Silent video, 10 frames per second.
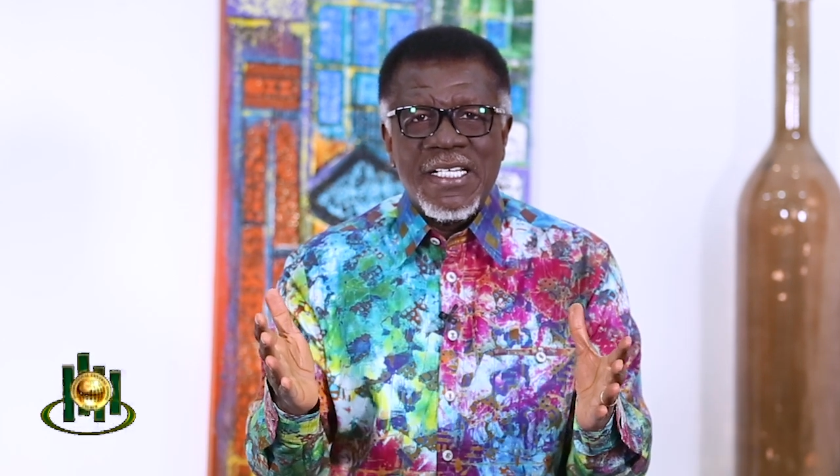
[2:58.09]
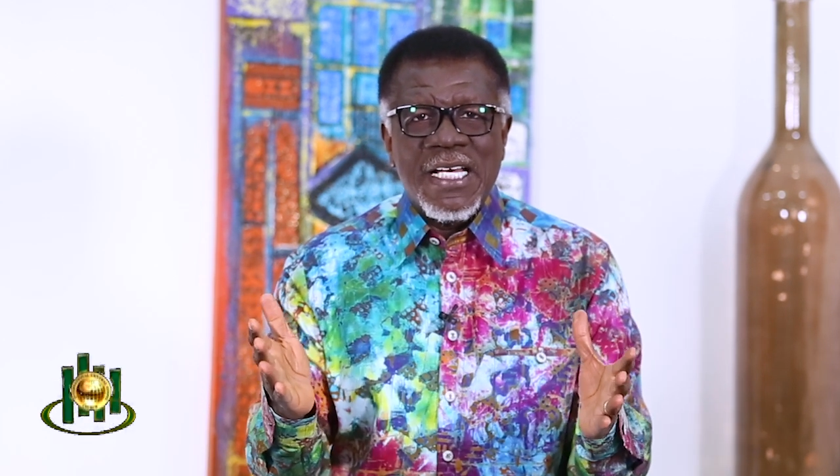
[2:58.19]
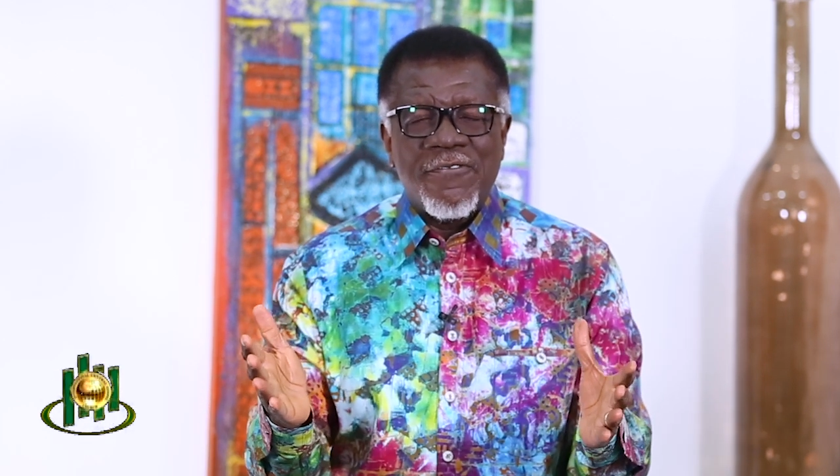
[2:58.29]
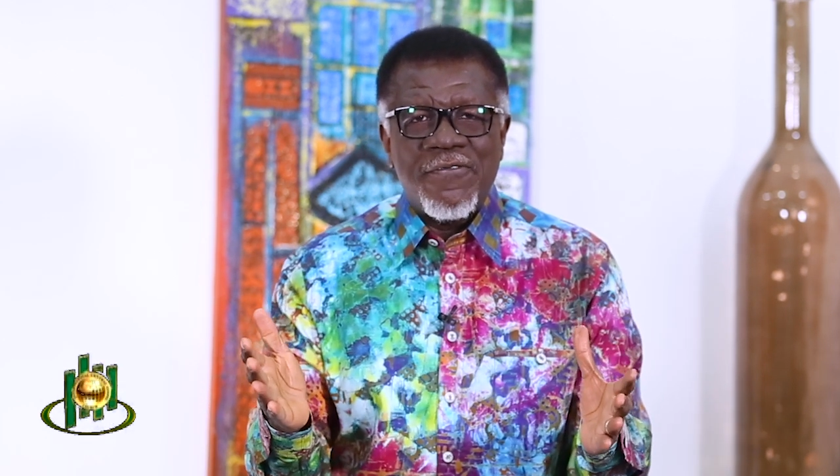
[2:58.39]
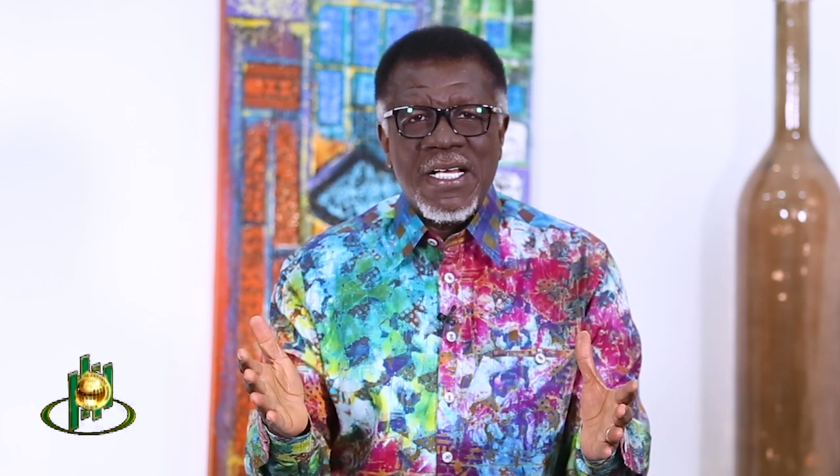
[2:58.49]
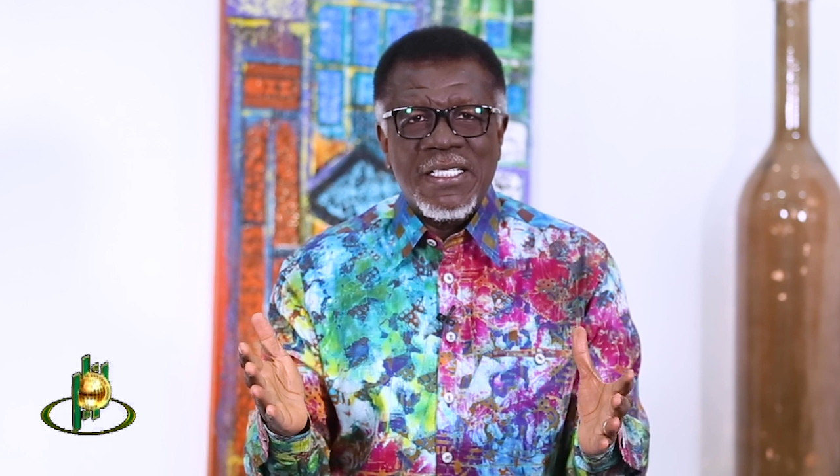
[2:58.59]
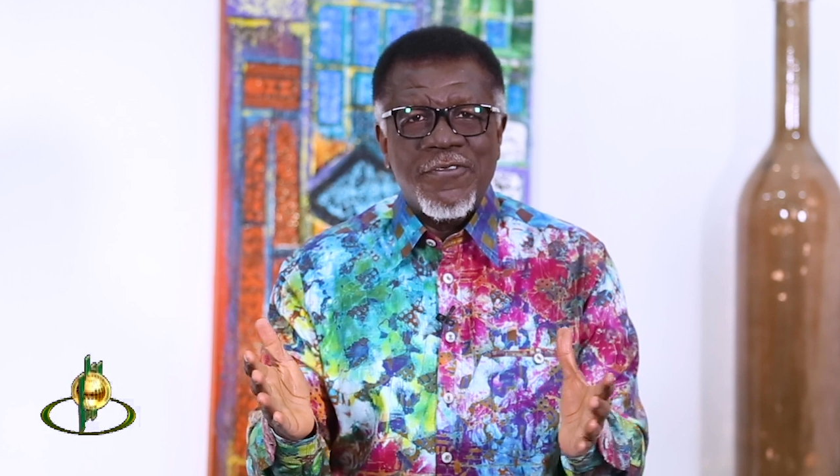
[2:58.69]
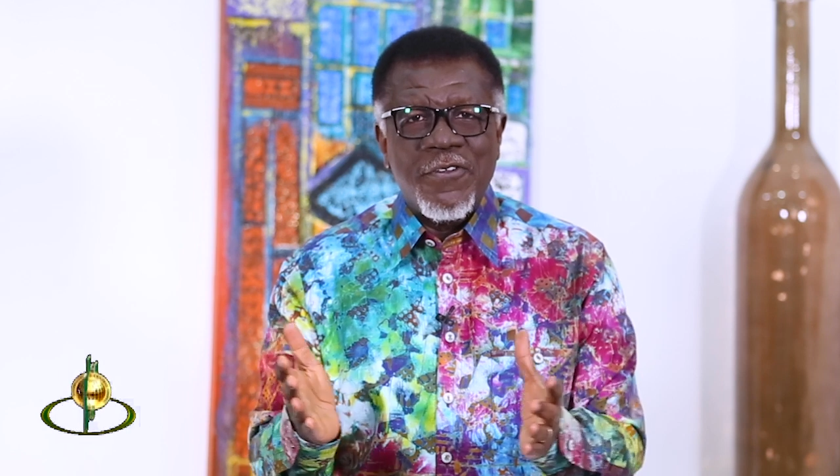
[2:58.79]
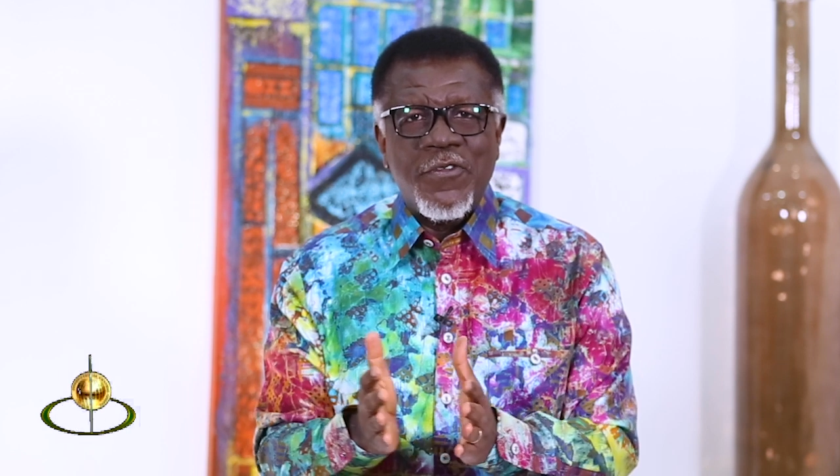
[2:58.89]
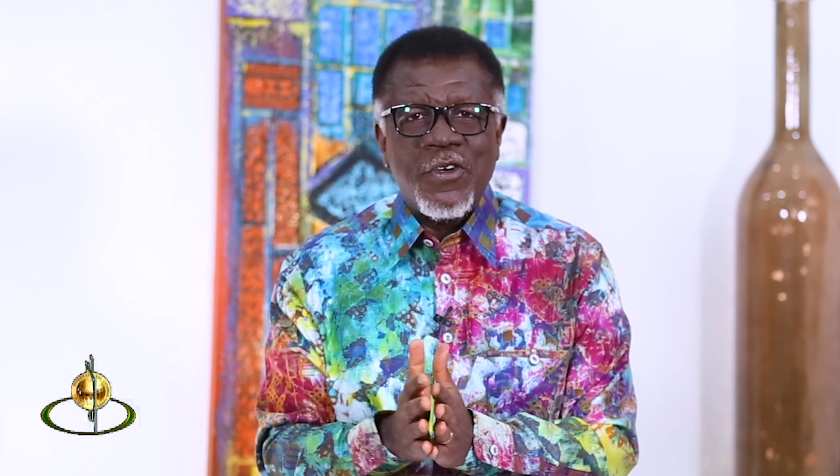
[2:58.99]
he had
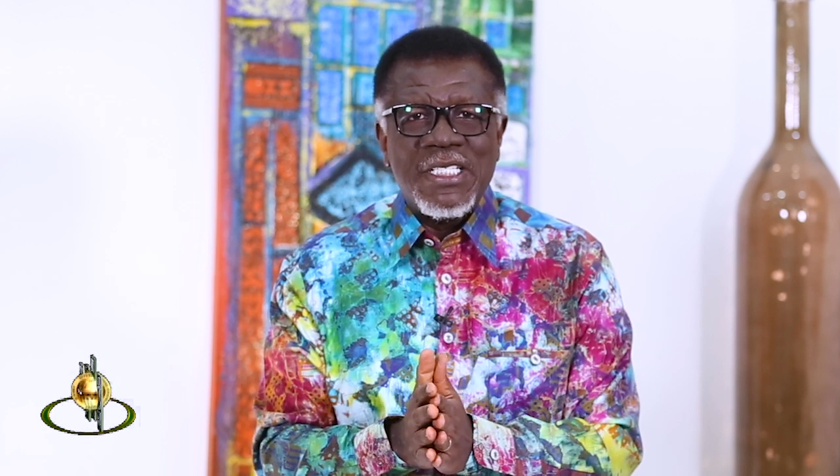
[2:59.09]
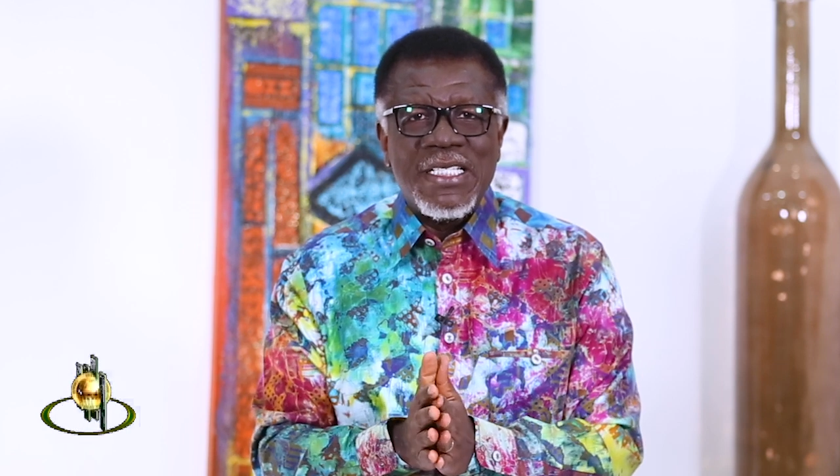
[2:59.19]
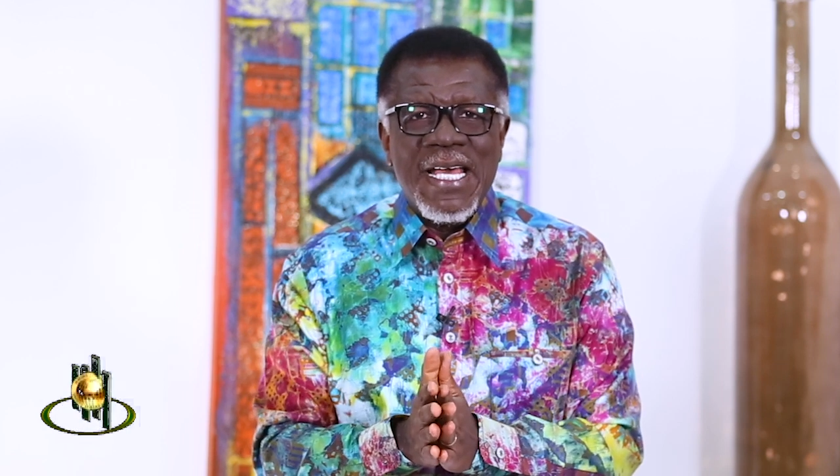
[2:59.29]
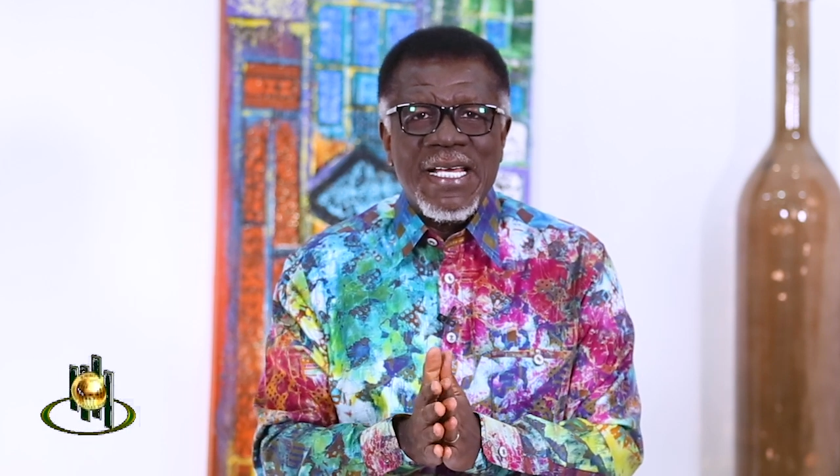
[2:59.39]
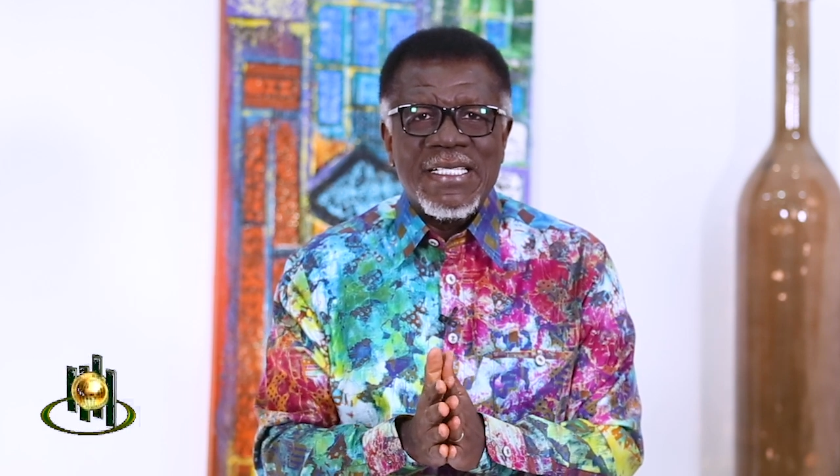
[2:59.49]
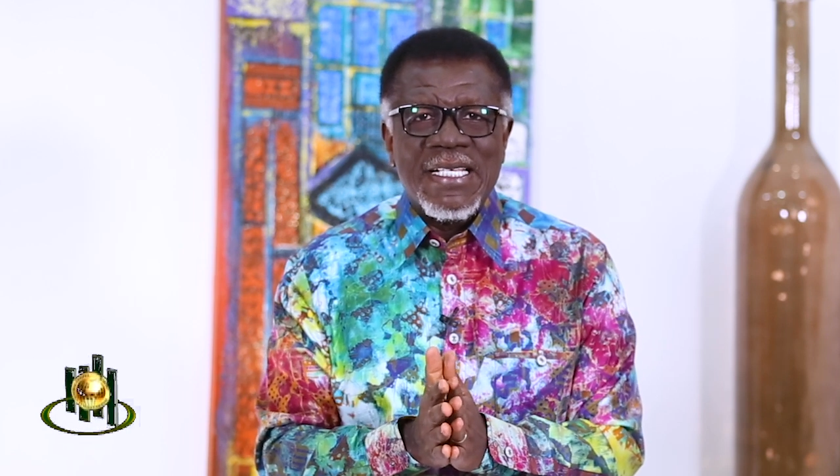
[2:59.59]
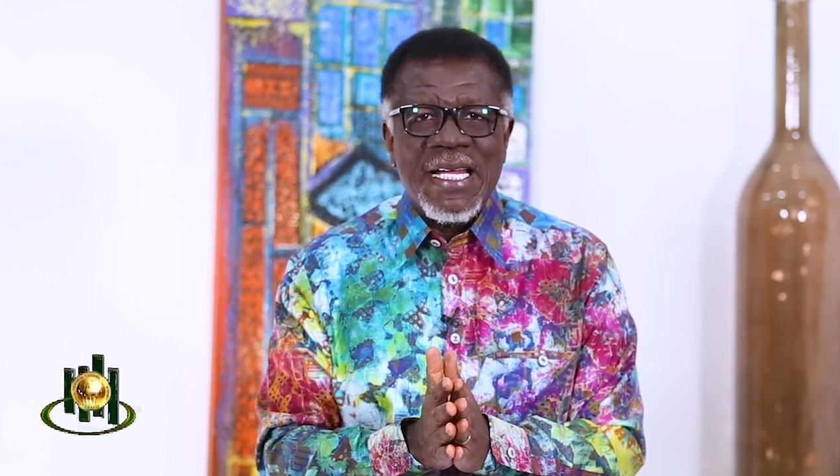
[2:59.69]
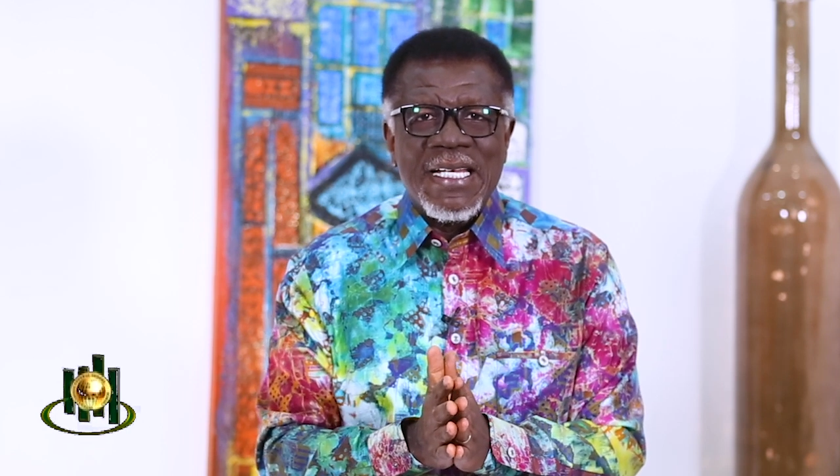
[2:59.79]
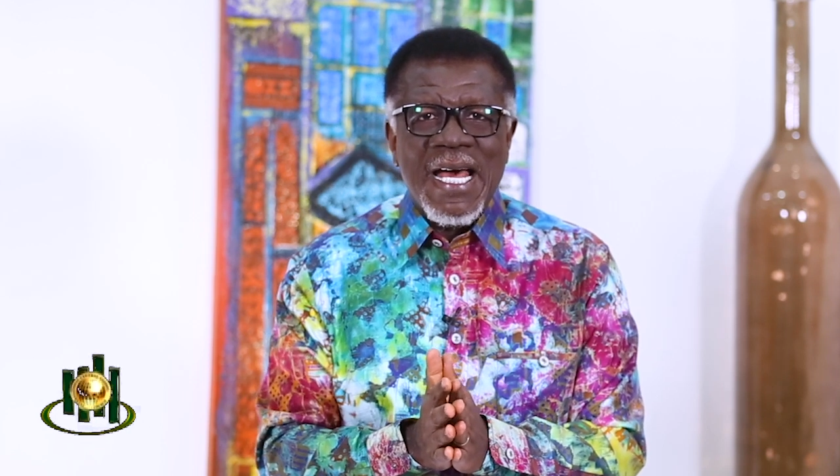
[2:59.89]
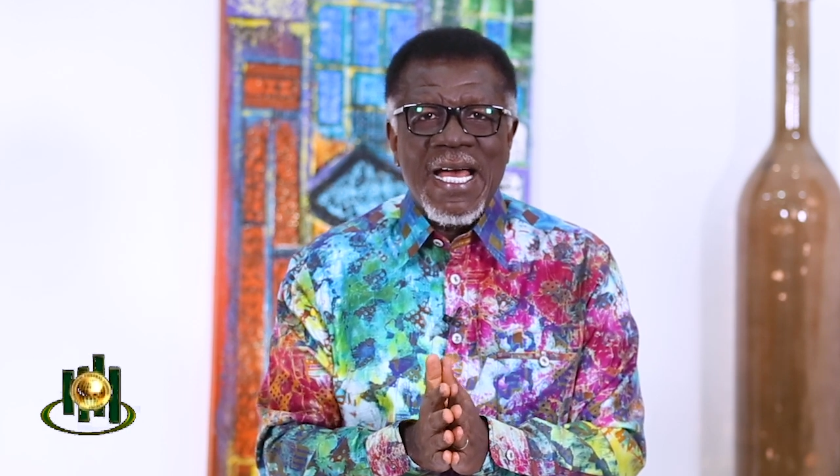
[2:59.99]
fasted for 40 days
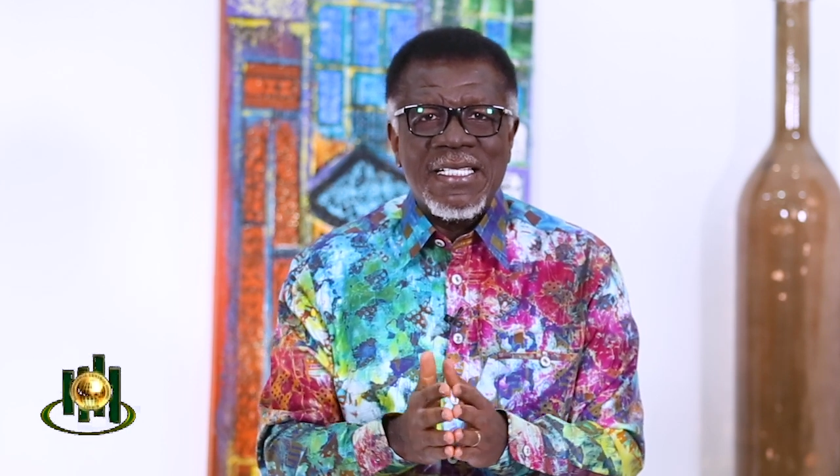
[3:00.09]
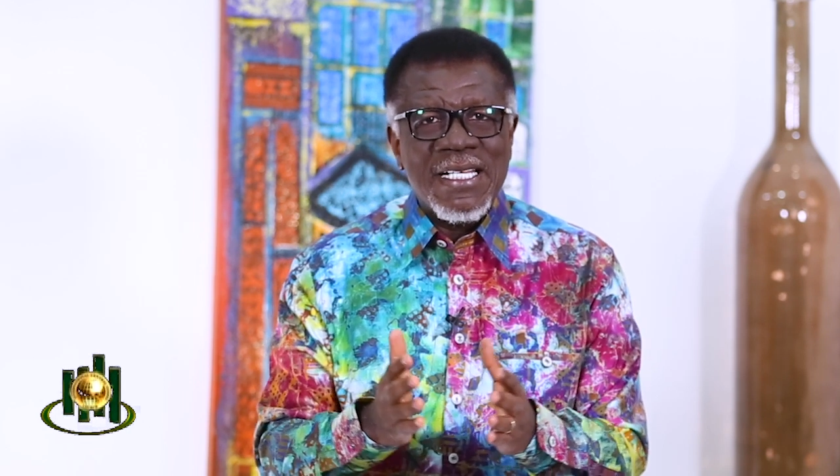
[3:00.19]
and nights.